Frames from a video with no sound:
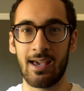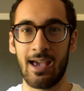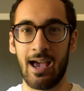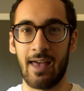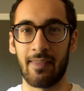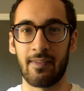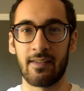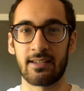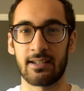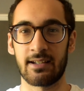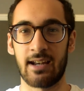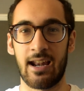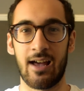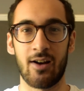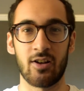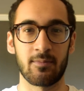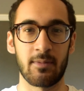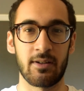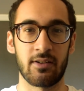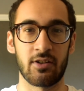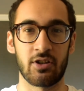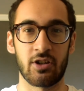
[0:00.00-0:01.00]
And this allows
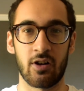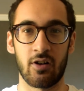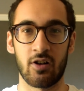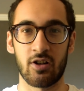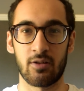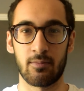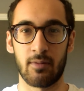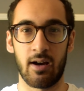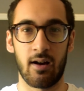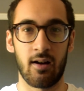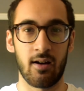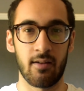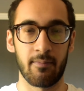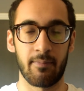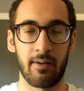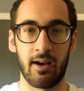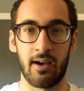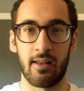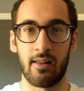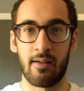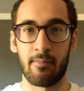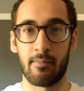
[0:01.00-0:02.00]
me to charge my
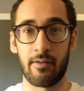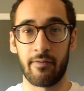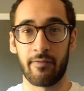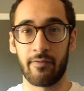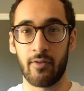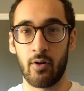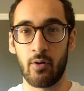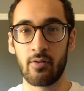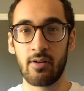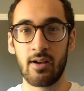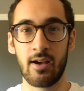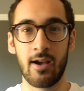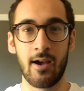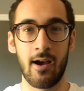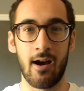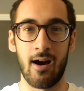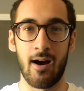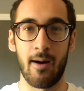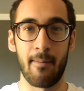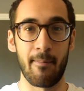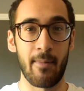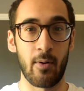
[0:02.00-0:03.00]
iPad and my phone
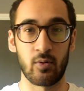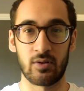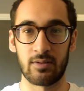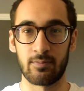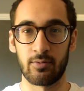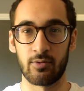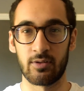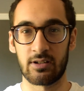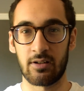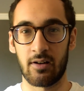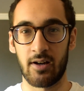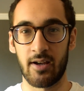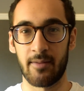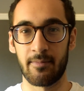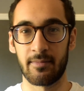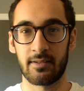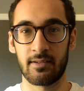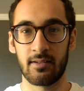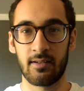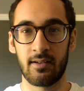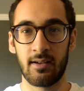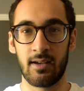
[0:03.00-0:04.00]
multiple
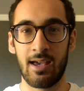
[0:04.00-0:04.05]
times.